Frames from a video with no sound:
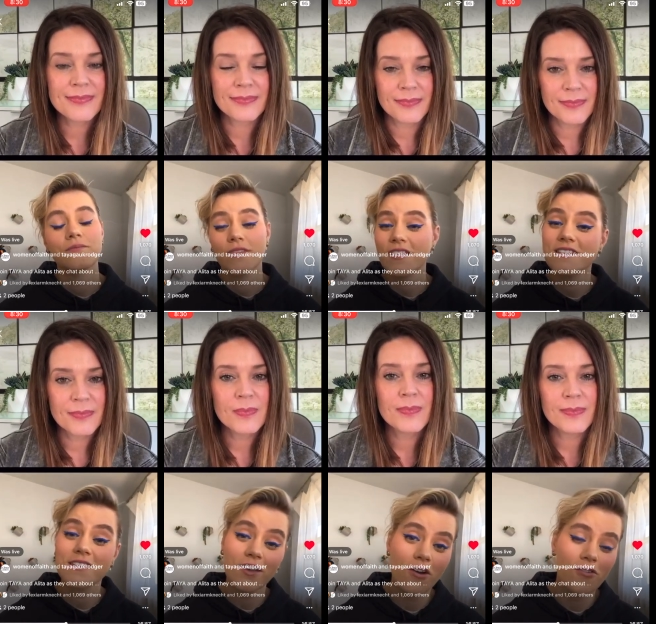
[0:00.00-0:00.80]
Speaker 1: that's
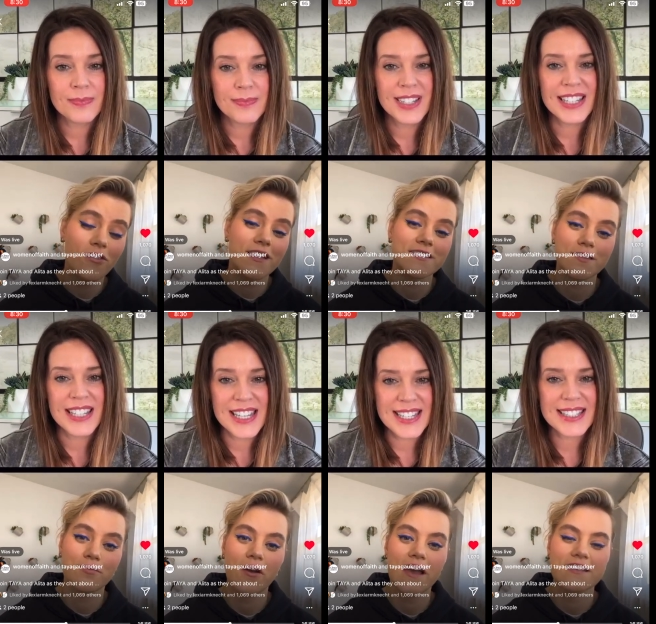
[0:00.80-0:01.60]
the goal, that's the
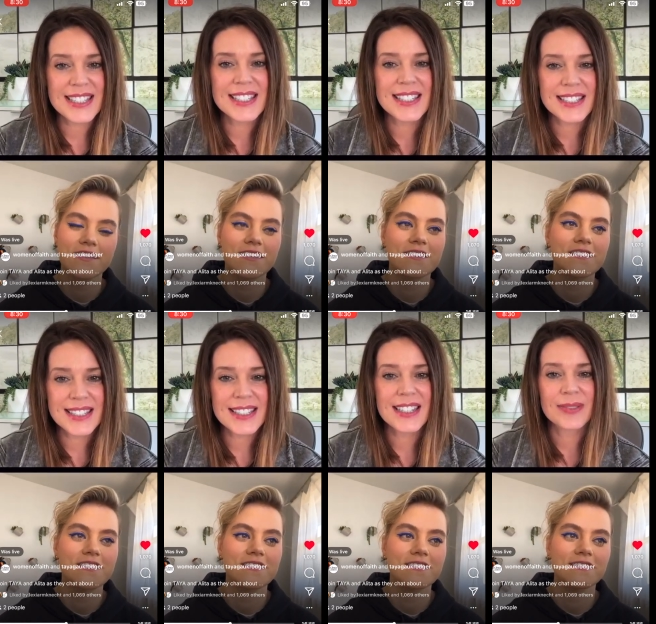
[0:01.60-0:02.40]
prize, because
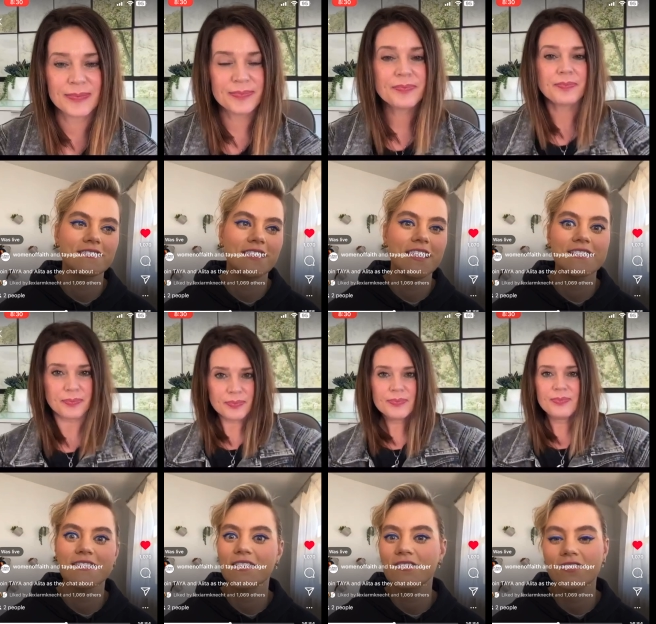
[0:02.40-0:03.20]
He's
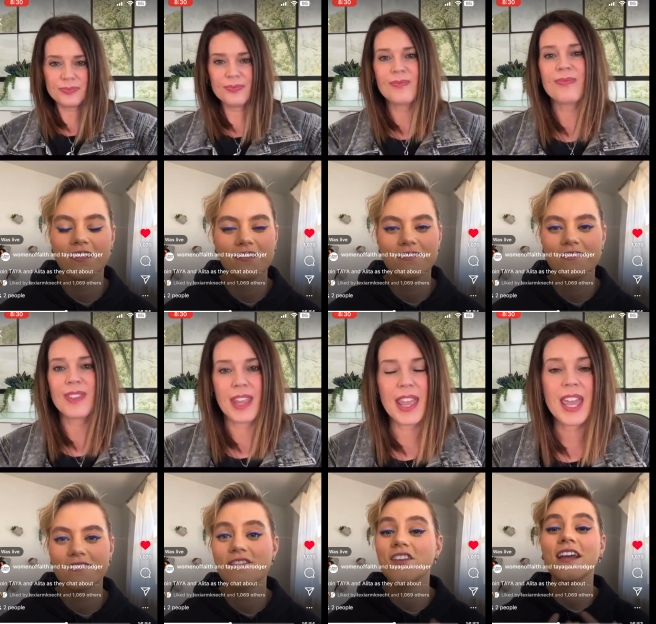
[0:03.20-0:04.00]
literally
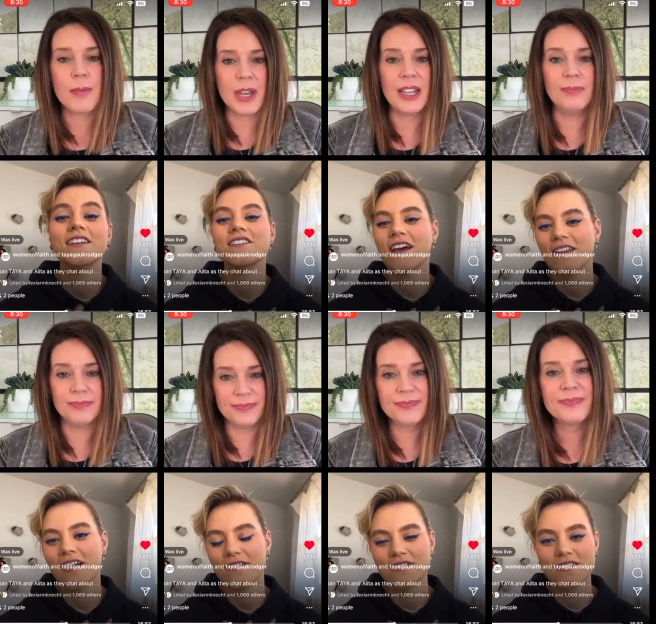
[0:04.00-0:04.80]
changed mm -hmm. our
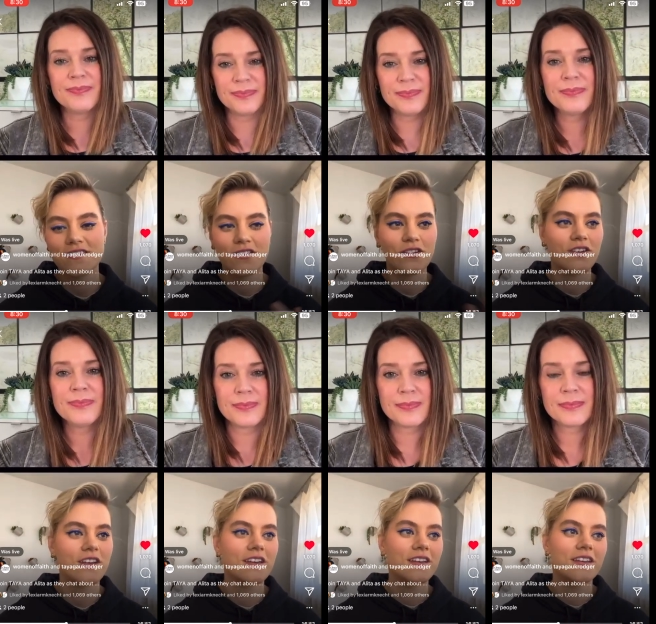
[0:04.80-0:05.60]
mm-hmm. lives, and so
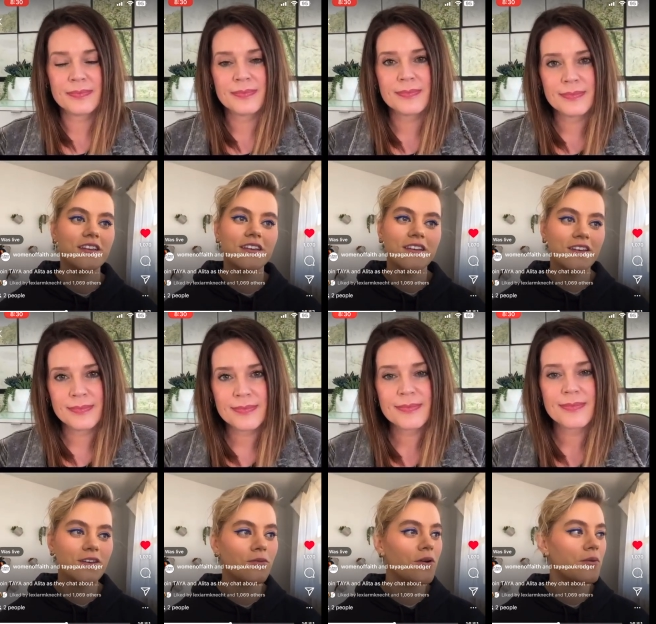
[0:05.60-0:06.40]

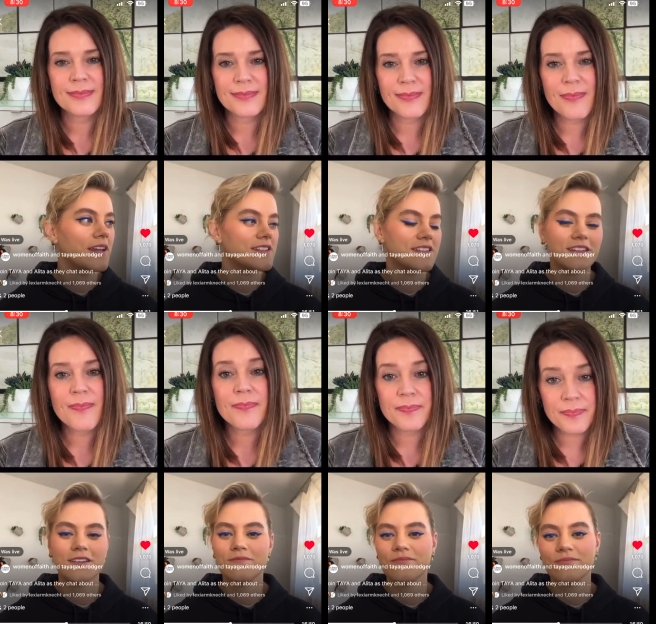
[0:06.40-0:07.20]
who are we
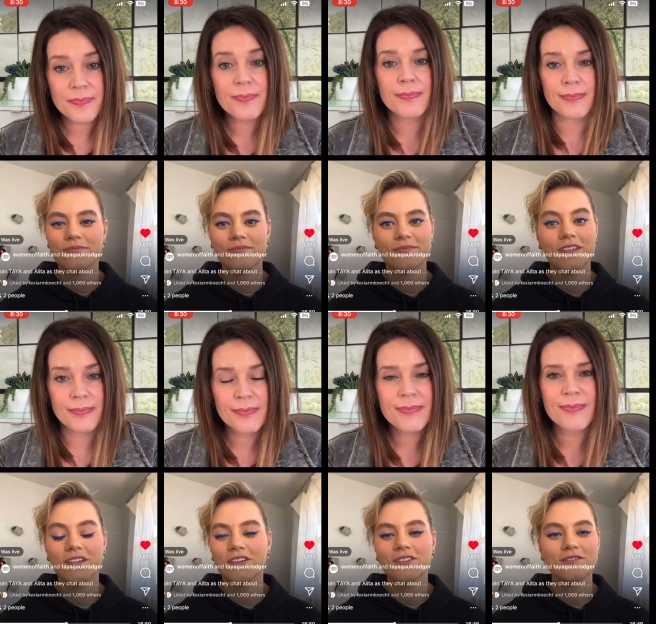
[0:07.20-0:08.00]
to you
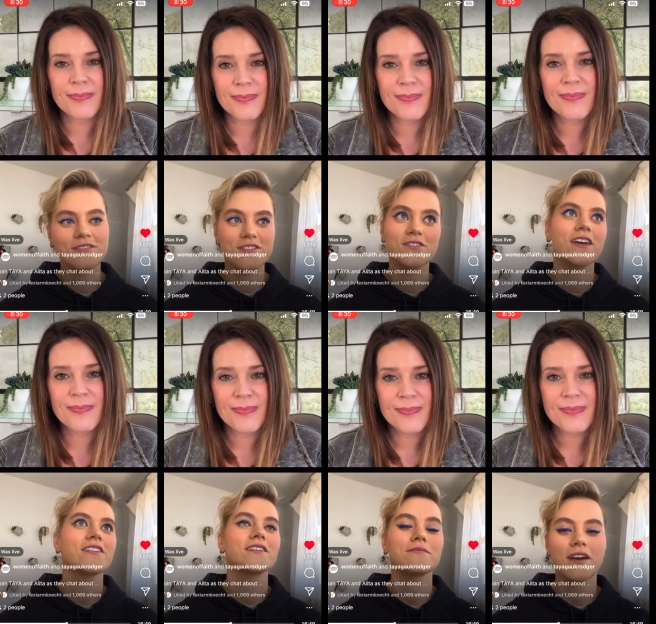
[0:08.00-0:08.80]
know, do
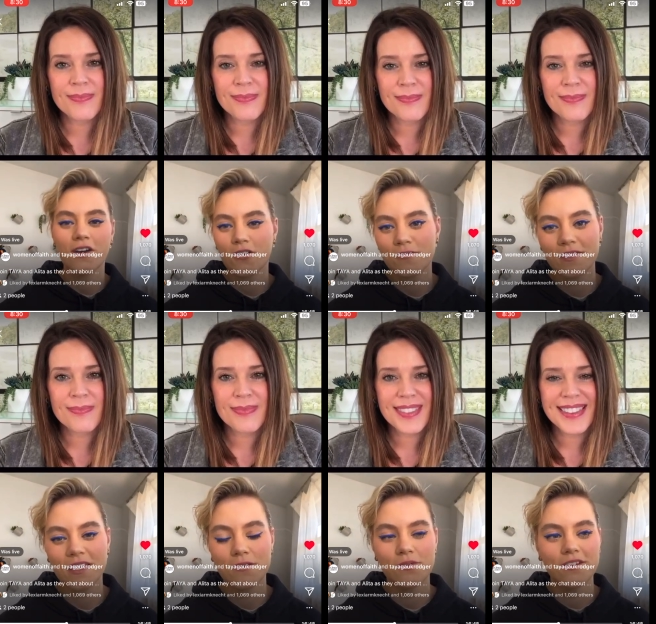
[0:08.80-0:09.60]
nothing but hope that
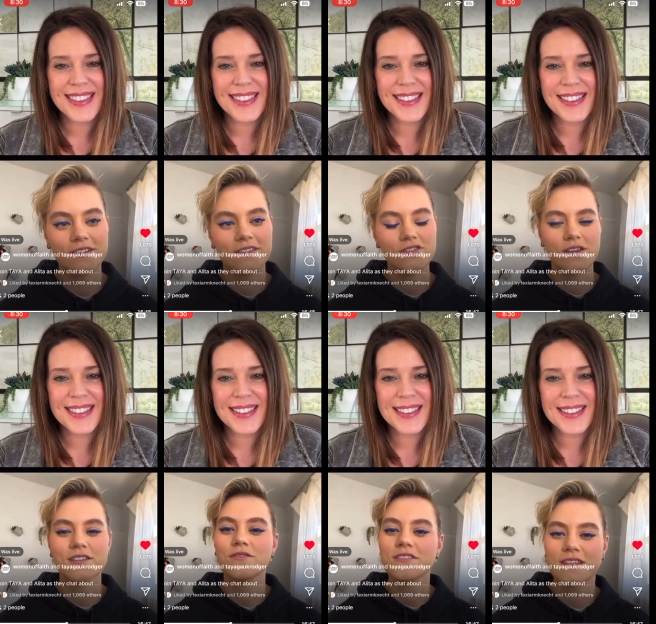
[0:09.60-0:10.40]
he would
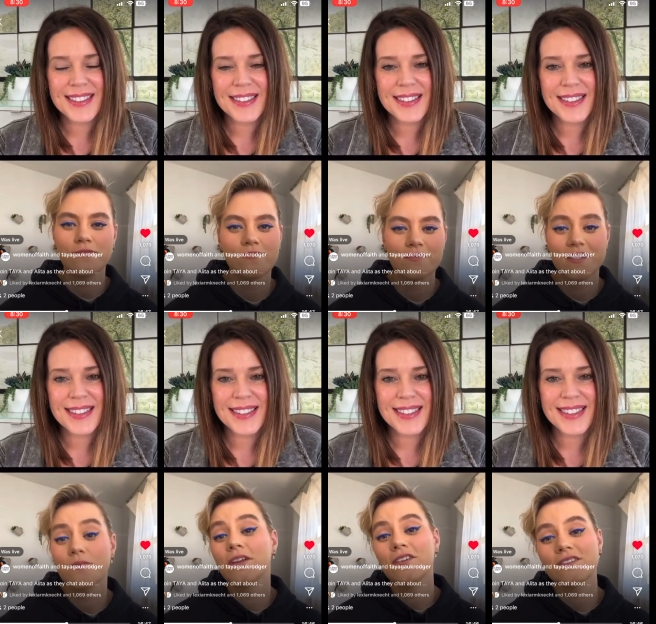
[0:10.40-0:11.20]
transform some
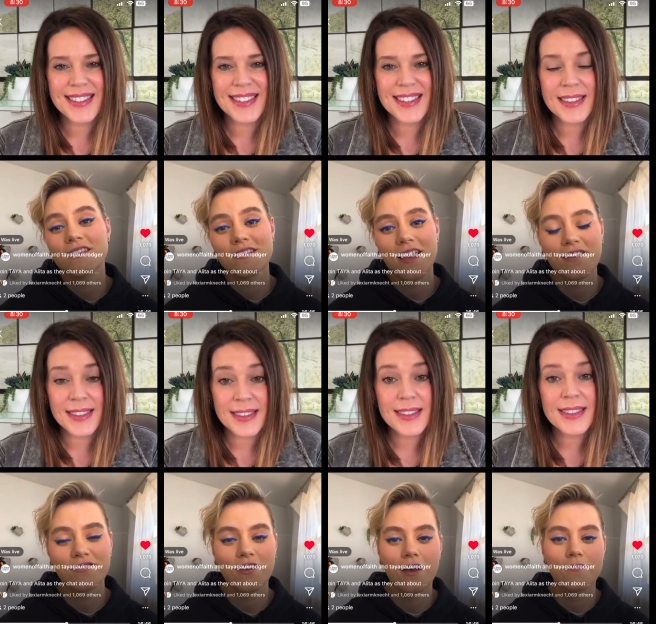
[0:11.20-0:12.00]
someone else's
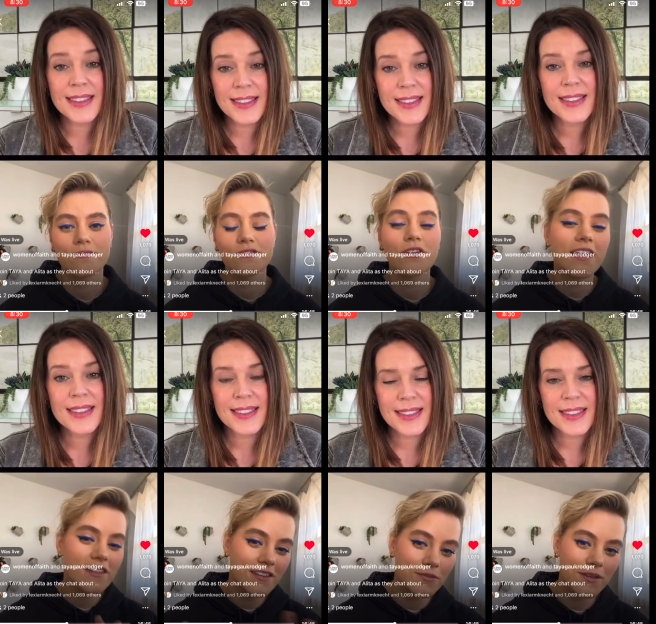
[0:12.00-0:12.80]
life um, through
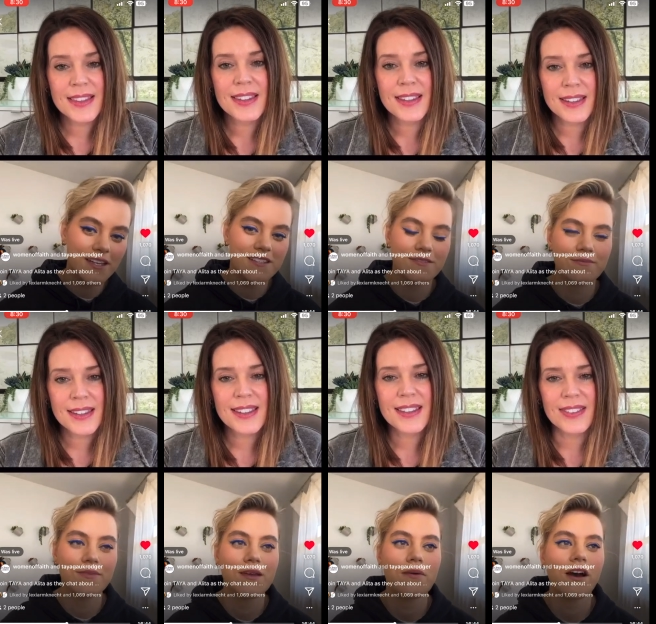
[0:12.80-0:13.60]
anything that we get to
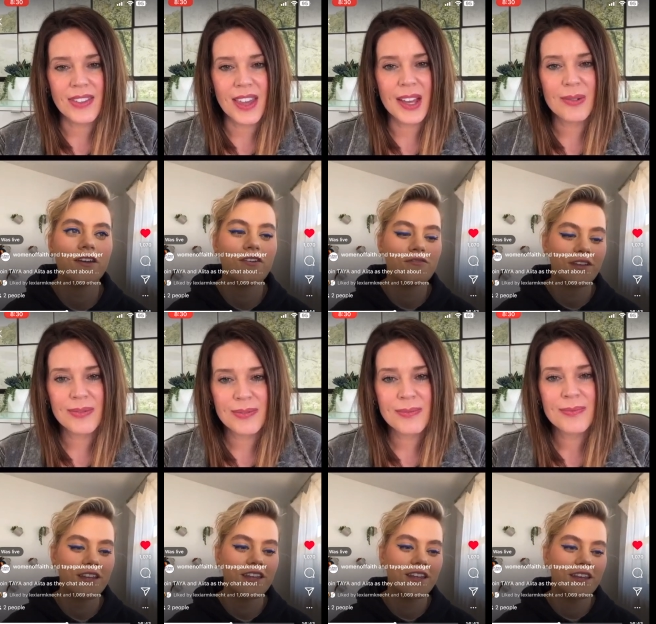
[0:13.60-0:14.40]
be a part of. And